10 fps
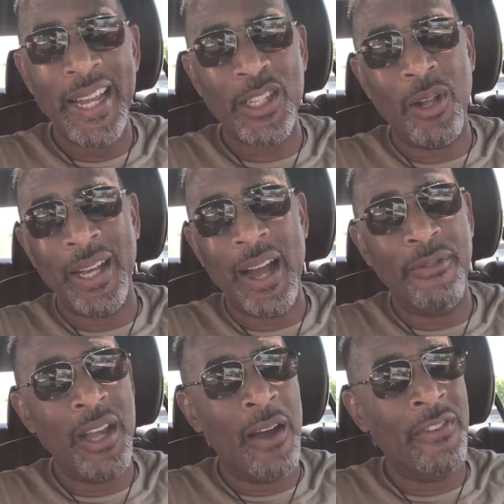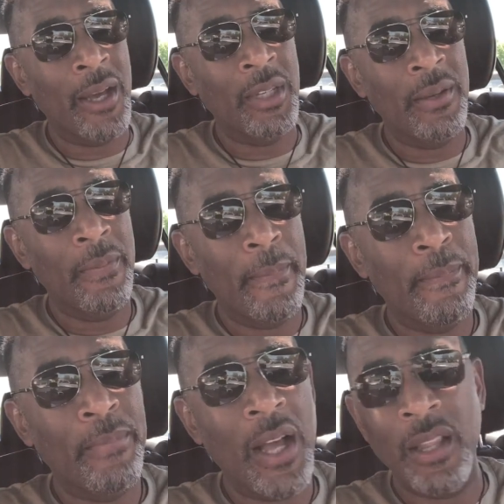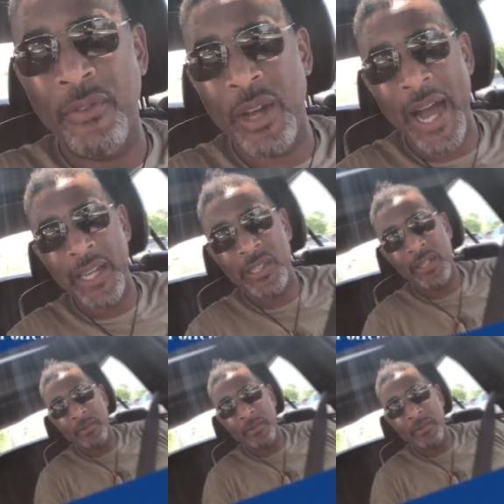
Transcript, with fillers: That's all I got for y'all, family. I love you guys.